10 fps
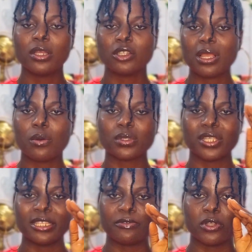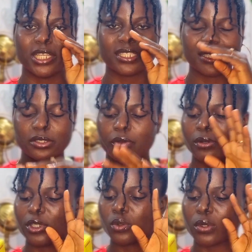That one was exfoliating
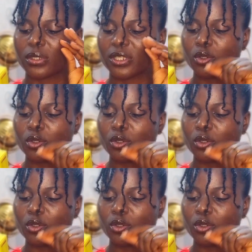serum. This one